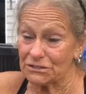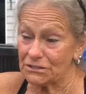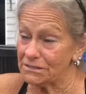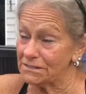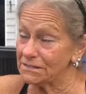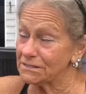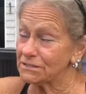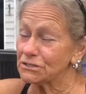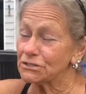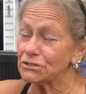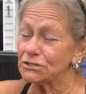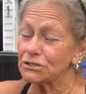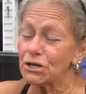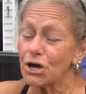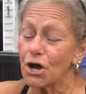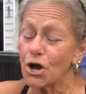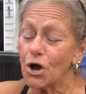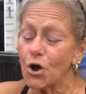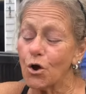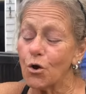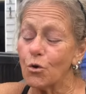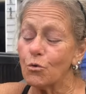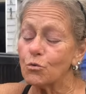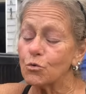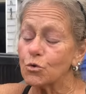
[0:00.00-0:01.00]
She's
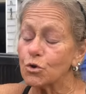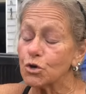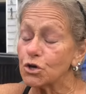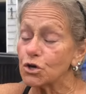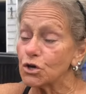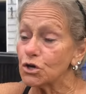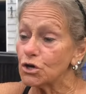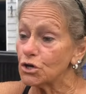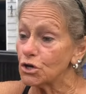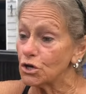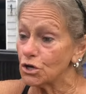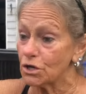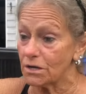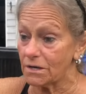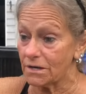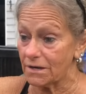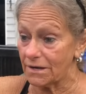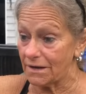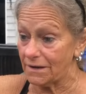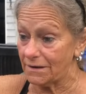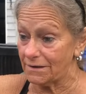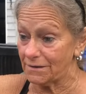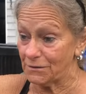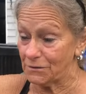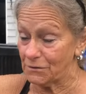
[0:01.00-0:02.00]
so good
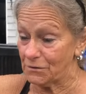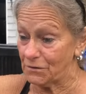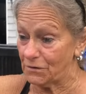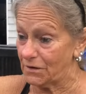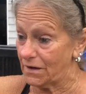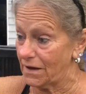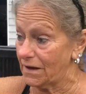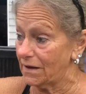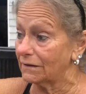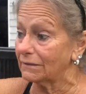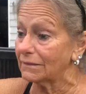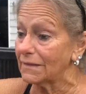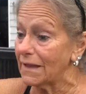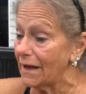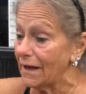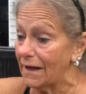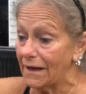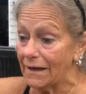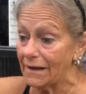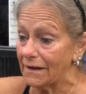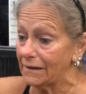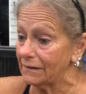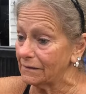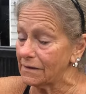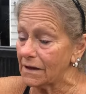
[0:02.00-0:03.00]
at
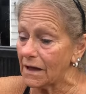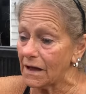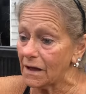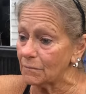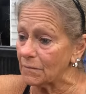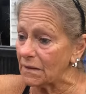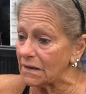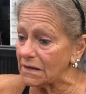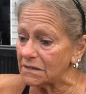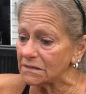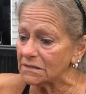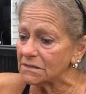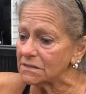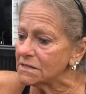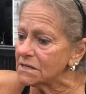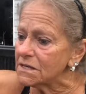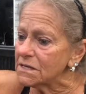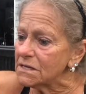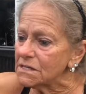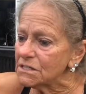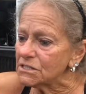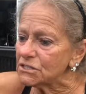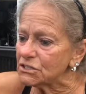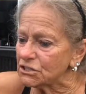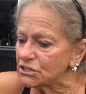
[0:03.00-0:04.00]
lying. I mean,
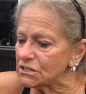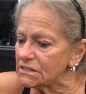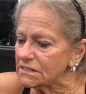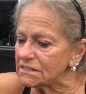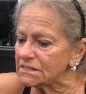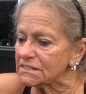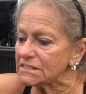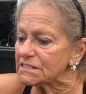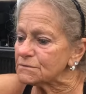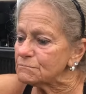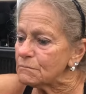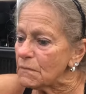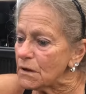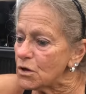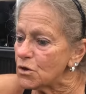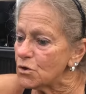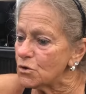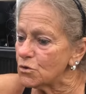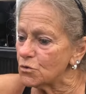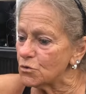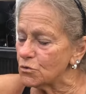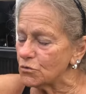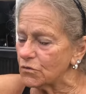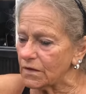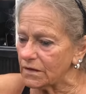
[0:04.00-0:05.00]
she's
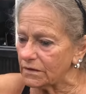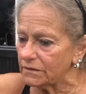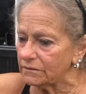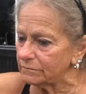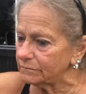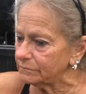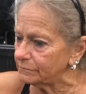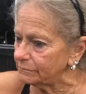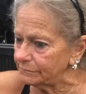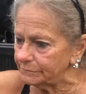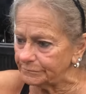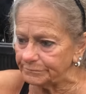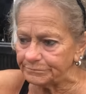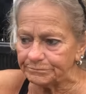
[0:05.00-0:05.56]
smooth and...